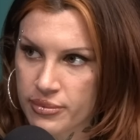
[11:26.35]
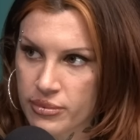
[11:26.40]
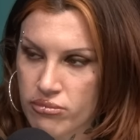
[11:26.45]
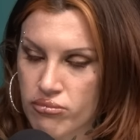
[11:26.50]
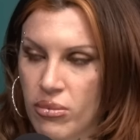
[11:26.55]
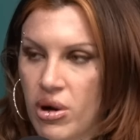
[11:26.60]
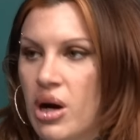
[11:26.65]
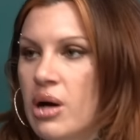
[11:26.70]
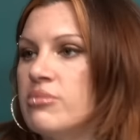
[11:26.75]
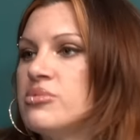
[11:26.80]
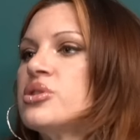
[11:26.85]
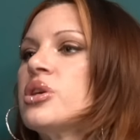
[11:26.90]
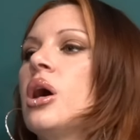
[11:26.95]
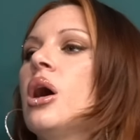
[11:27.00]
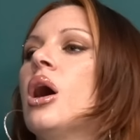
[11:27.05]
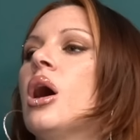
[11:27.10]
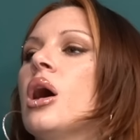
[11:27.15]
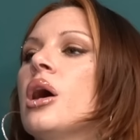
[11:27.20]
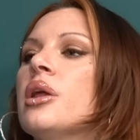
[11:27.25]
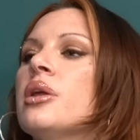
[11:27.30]
Mom's
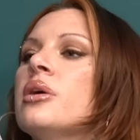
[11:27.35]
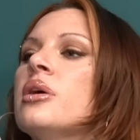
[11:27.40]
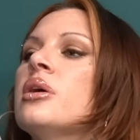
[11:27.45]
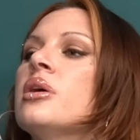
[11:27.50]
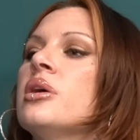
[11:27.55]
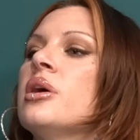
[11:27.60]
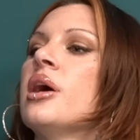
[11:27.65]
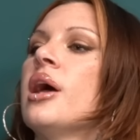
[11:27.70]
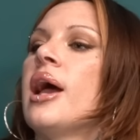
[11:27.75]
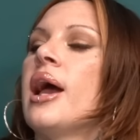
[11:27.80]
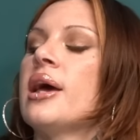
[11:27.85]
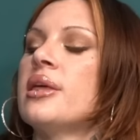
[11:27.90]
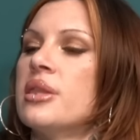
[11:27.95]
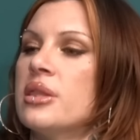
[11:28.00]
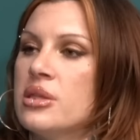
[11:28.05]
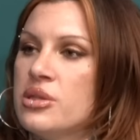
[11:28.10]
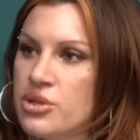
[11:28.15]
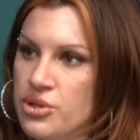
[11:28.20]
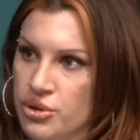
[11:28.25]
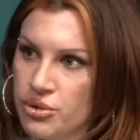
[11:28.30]
gone,
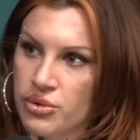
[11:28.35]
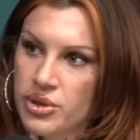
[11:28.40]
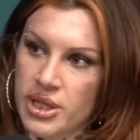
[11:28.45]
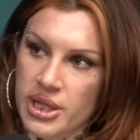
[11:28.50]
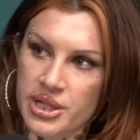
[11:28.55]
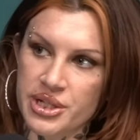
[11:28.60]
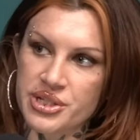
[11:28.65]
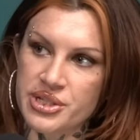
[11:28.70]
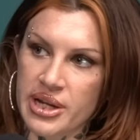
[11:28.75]
and two kids